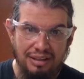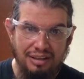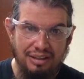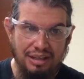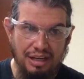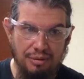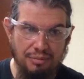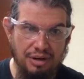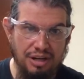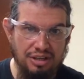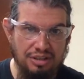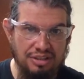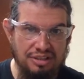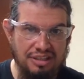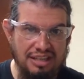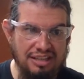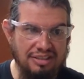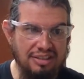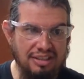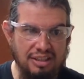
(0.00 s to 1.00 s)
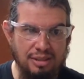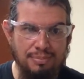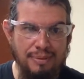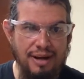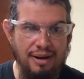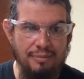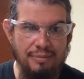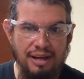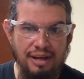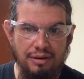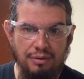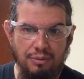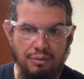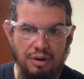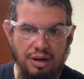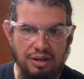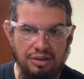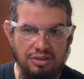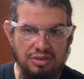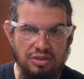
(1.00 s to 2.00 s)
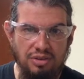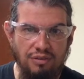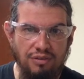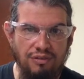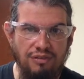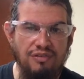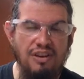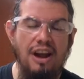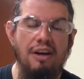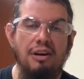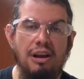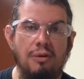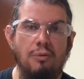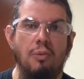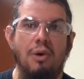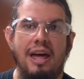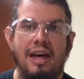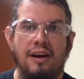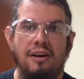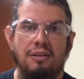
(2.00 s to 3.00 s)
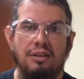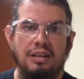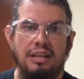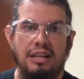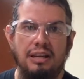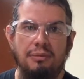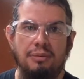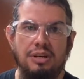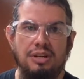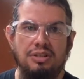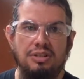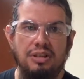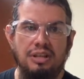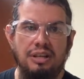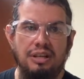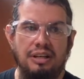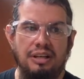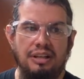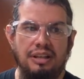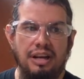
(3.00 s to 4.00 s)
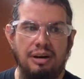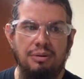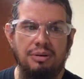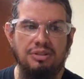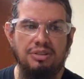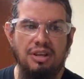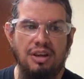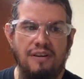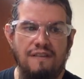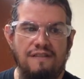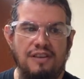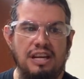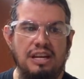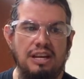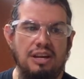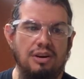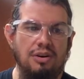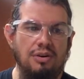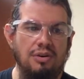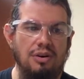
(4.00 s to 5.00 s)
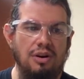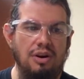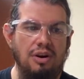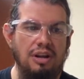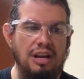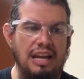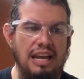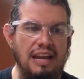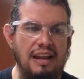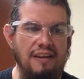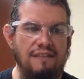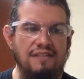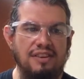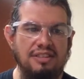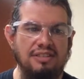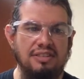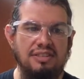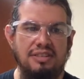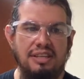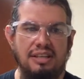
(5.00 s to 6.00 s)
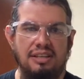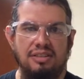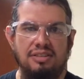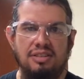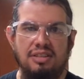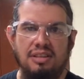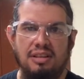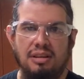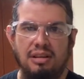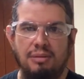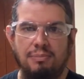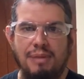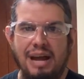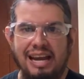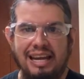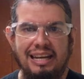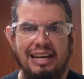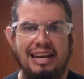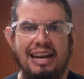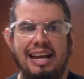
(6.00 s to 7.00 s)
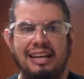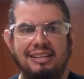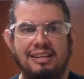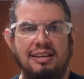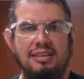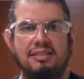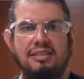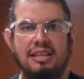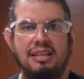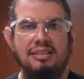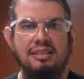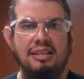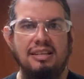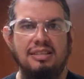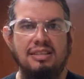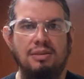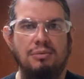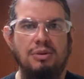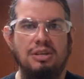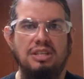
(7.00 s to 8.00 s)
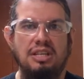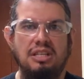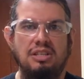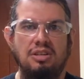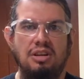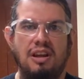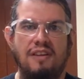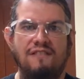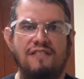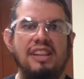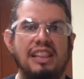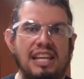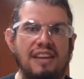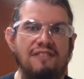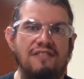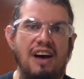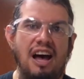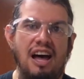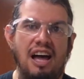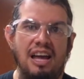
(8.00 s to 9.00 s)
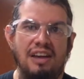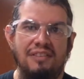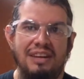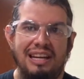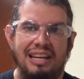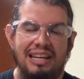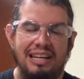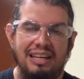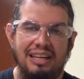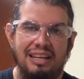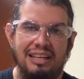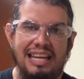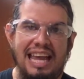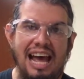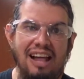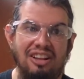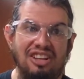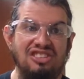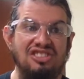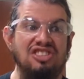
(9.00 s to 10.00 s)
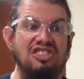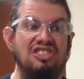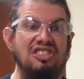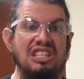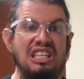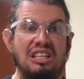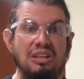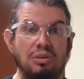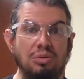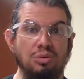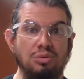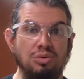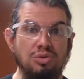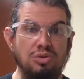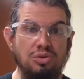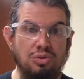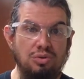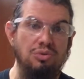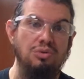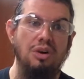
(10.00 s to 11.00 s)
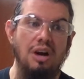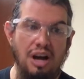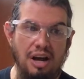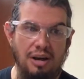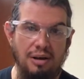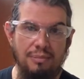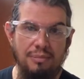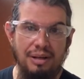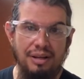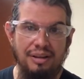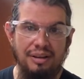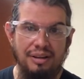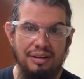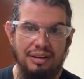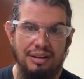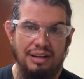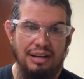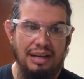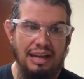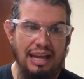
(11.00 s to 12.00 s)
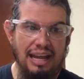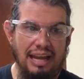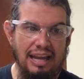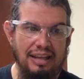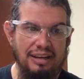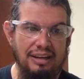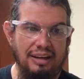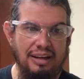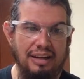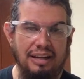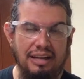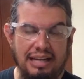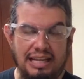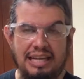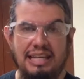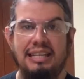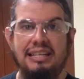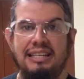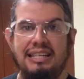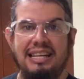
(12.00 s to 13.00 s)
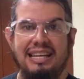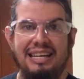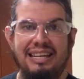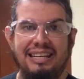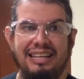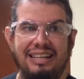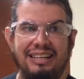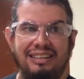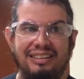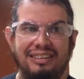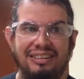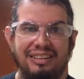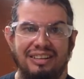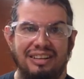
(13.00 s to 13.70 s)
In which this experiment works very well, in which there was a video on a physicist back in the 1960s in which he took a 55-gallon steel drum, and he did it